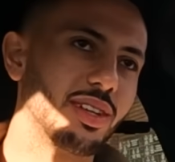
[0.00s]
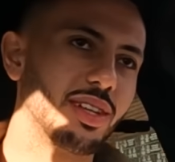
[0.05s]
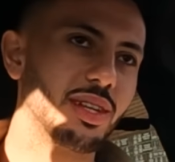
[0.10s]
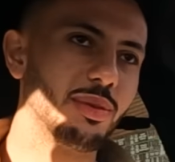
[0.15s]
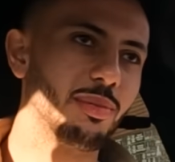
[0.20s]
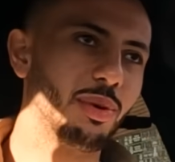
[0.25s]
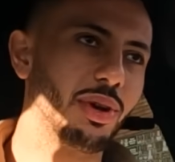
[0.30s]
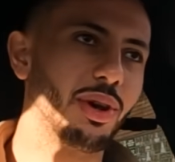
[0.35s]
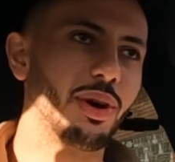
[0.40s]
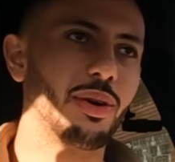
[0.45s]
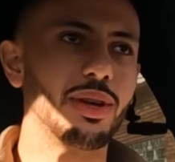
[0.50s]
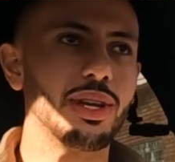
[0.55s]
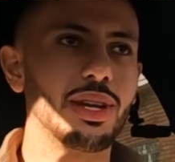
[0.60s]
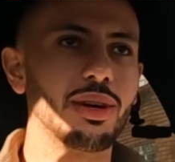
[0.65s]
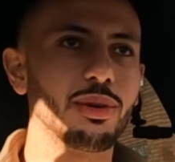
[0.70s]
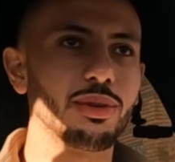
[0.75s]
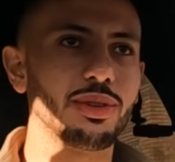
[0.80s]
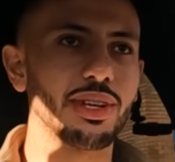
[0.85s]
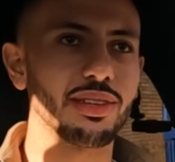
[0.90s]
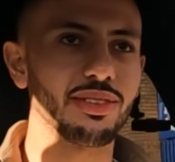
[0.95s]
but no, he
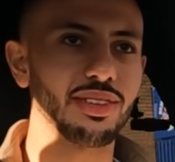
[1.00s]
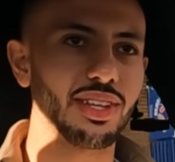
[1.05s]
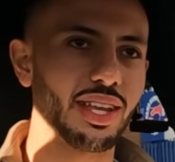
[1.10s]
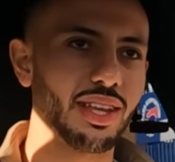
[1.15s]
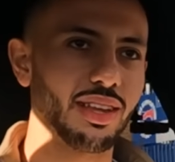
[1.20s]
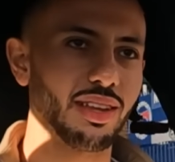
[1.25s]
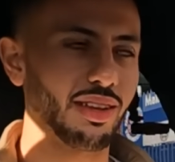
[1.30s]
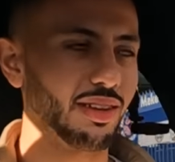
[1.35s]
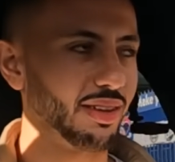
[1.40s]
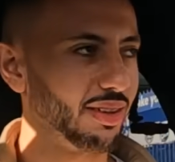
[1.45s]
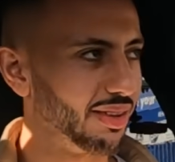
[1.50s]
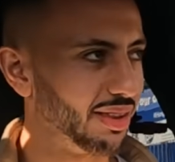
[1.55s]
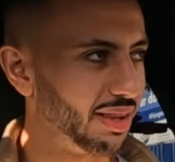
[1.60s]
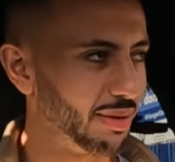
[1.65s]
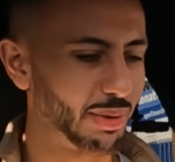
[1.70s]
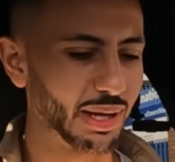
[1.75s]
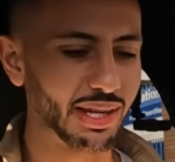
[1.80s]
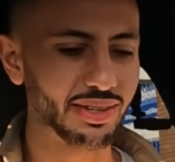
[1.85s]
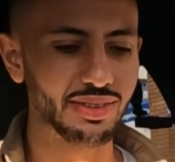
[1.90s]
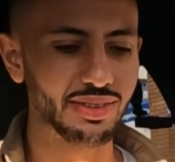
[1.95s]
knows how to get the, the best